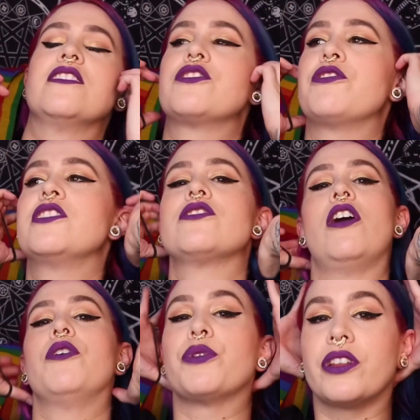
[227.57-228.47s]
So these are
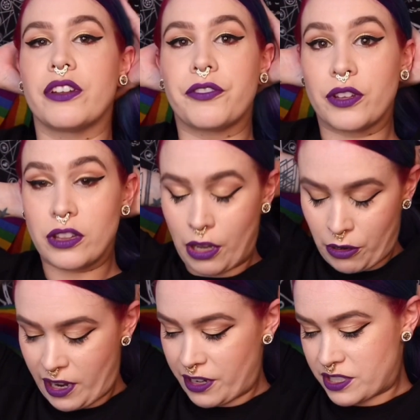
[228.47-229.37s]
all really good for low
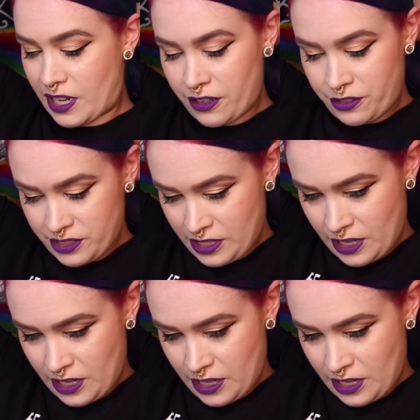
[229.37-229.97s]
hairstyles.